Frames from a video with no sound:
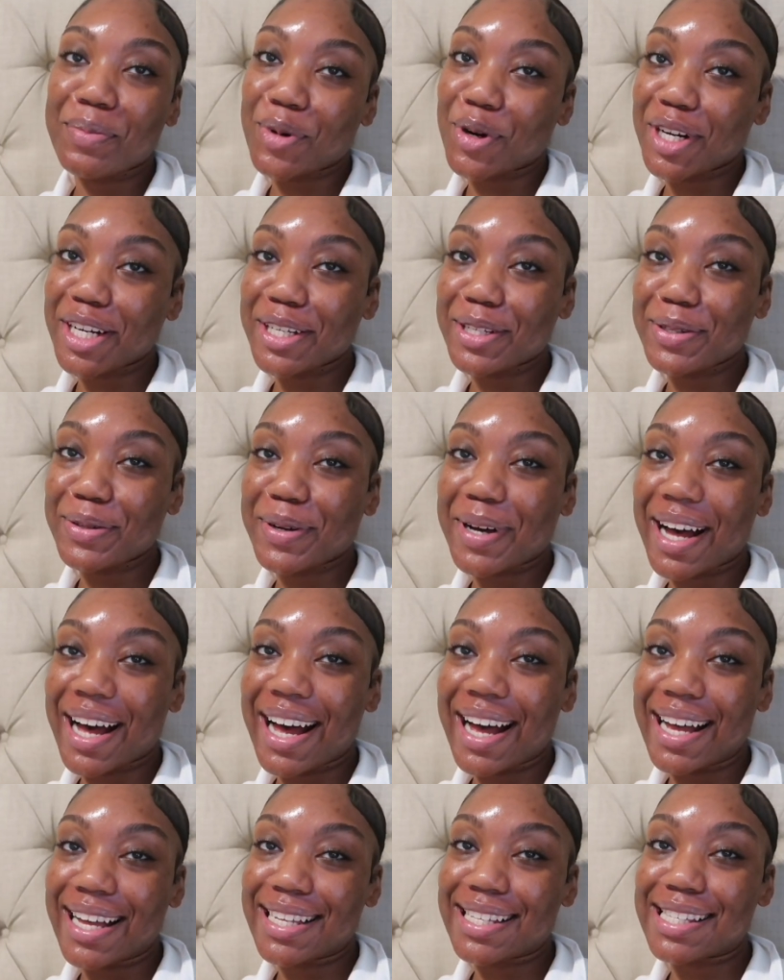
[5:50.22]
morning you
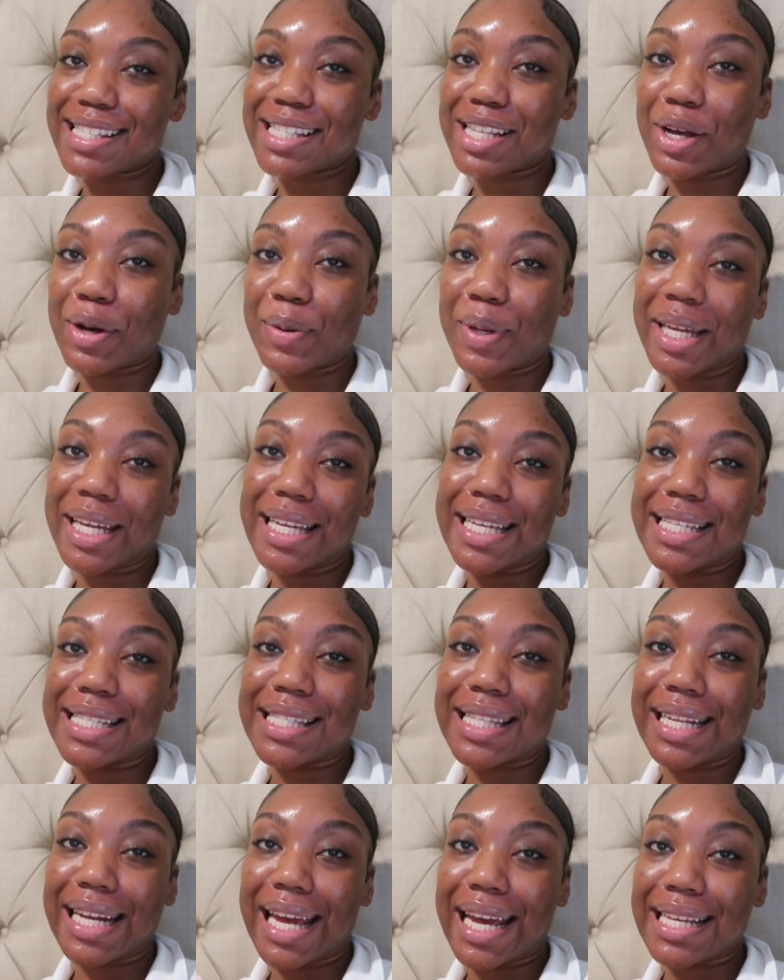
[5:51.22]
guys so it is
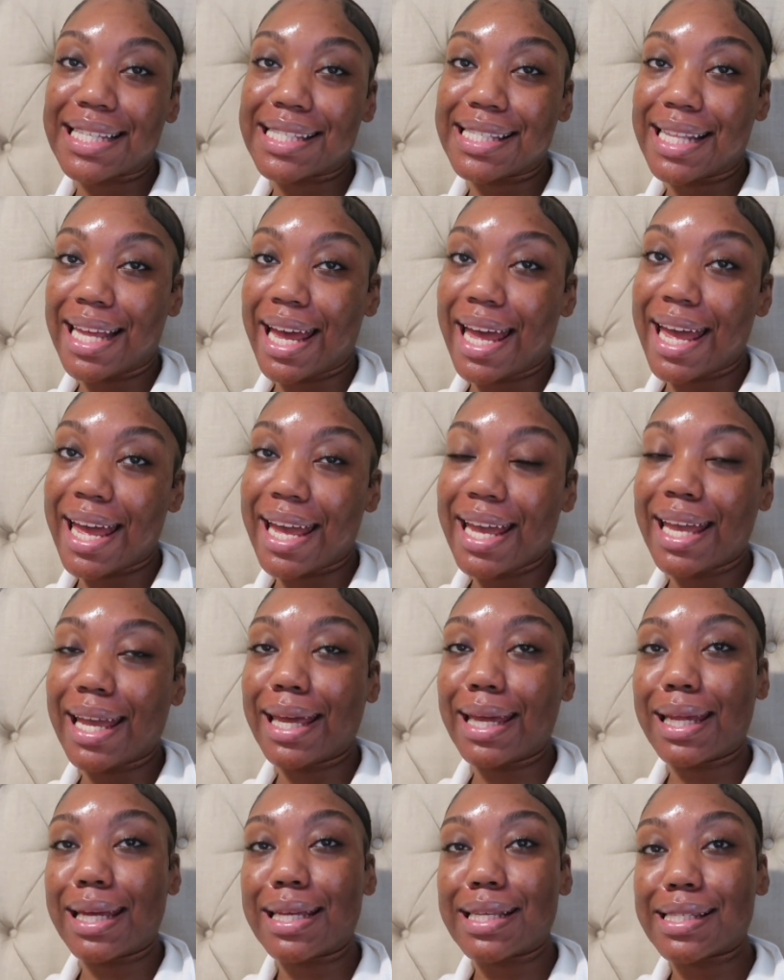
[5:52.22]
the next day
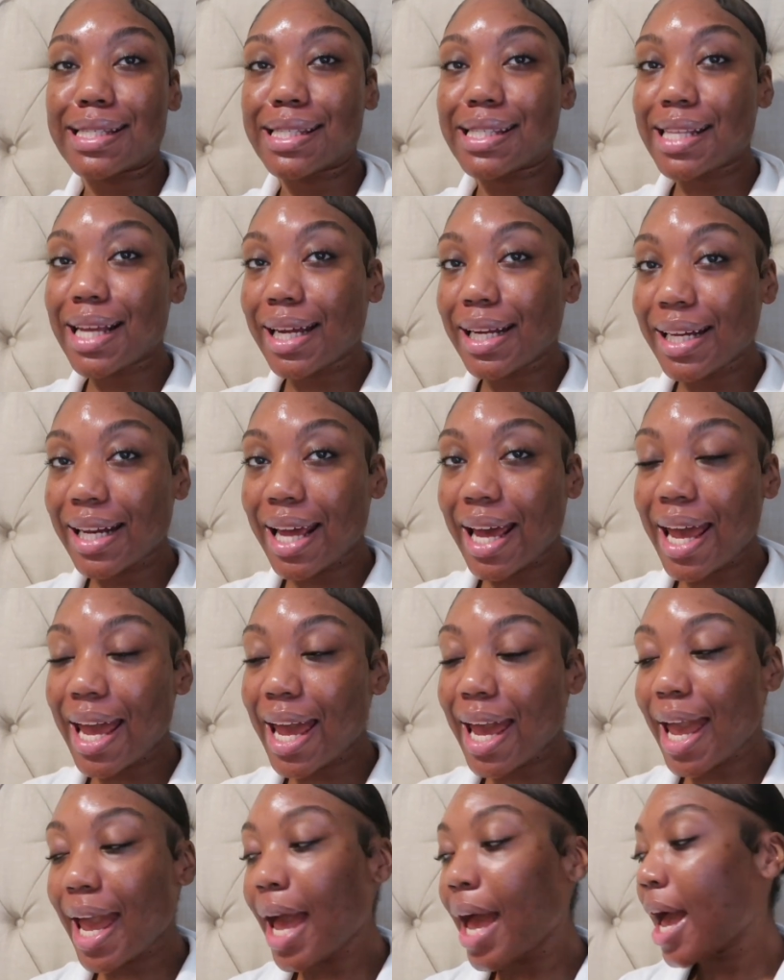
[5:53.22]
it is
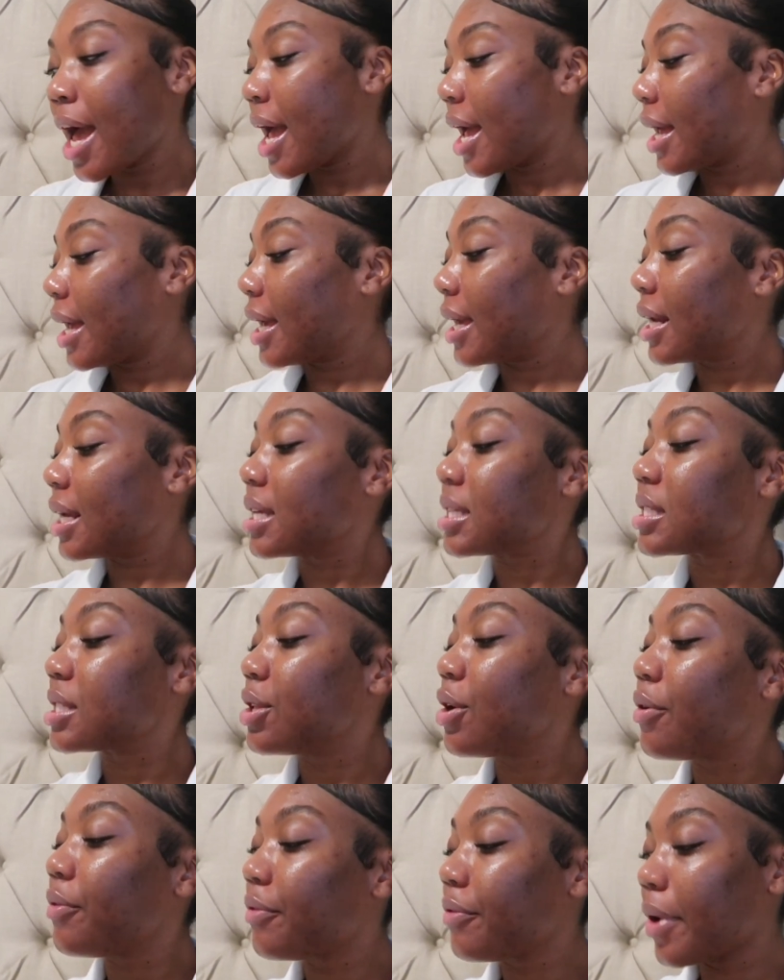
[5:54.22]
sunday it is
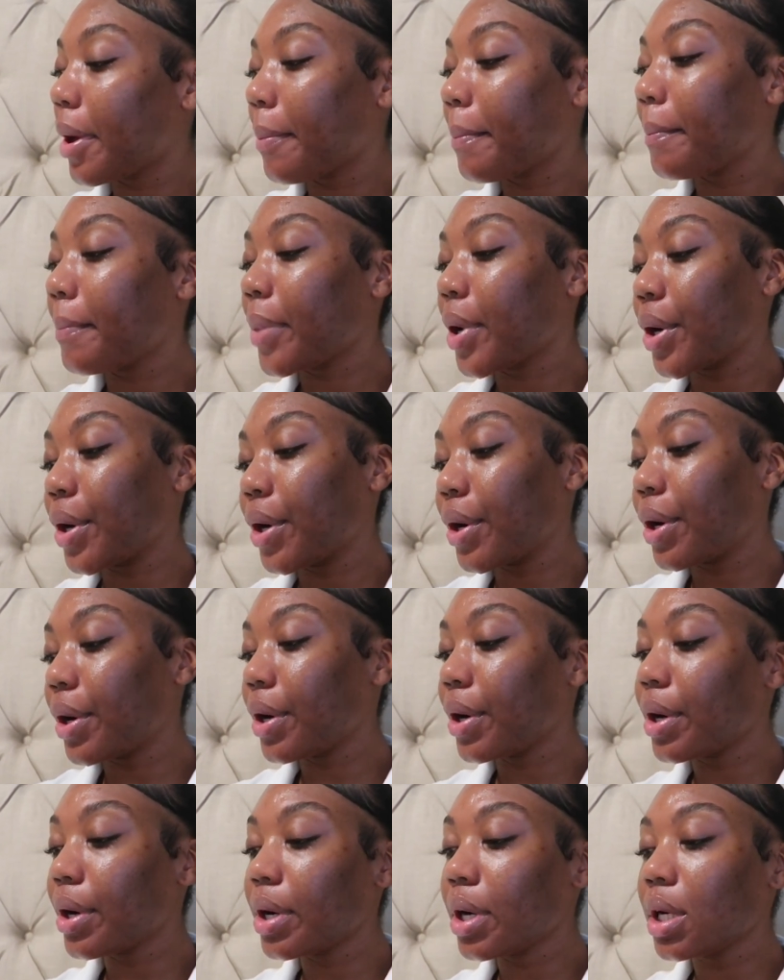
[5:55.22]

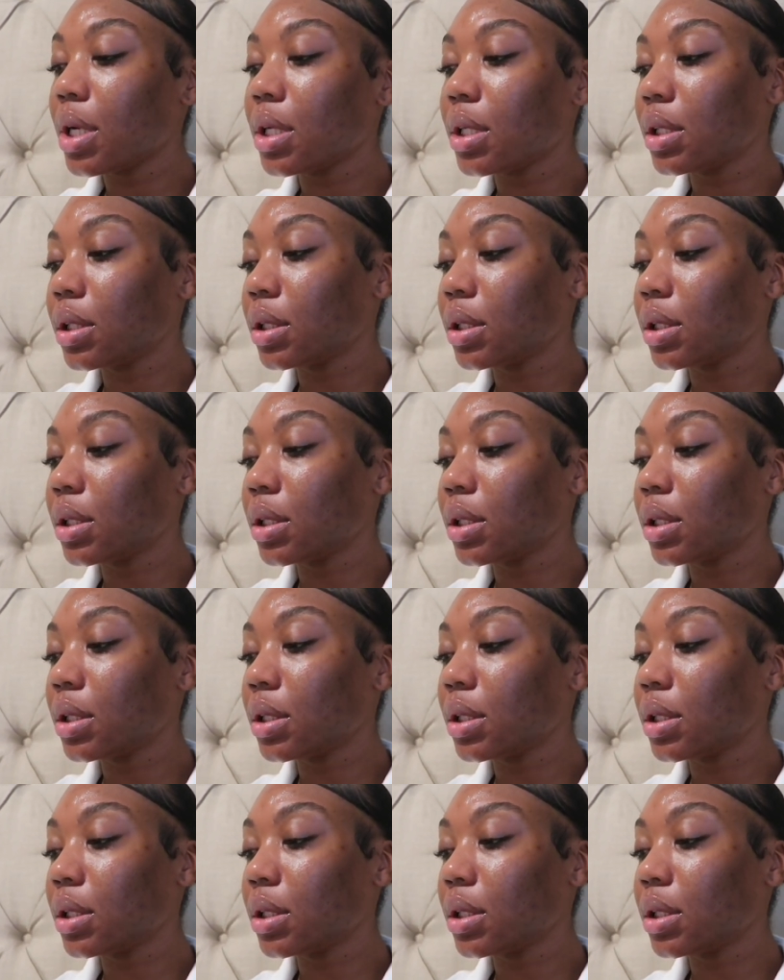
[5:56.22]
november